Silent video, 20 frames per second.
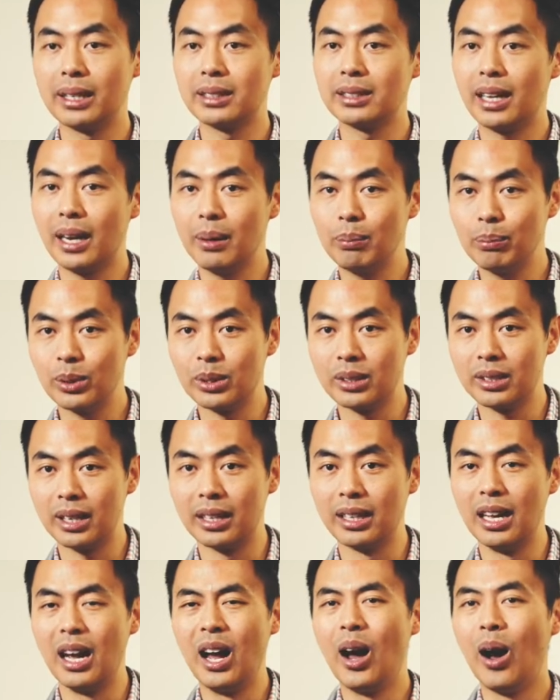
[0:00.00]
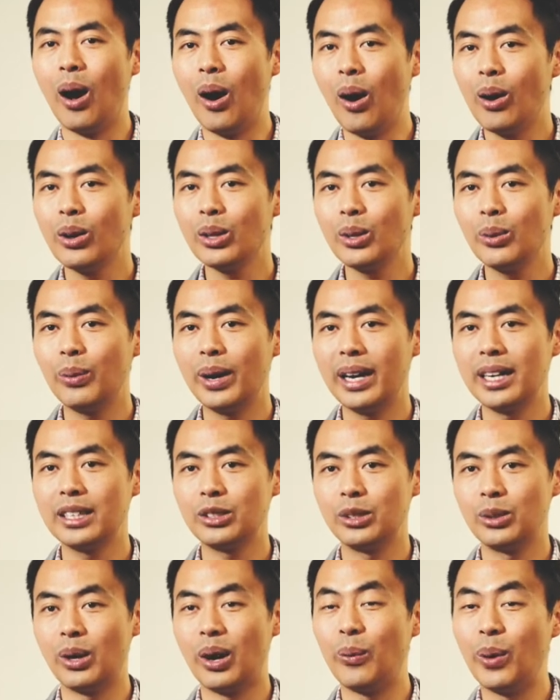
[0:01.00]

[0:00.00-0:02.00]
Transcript: ten percent all the way to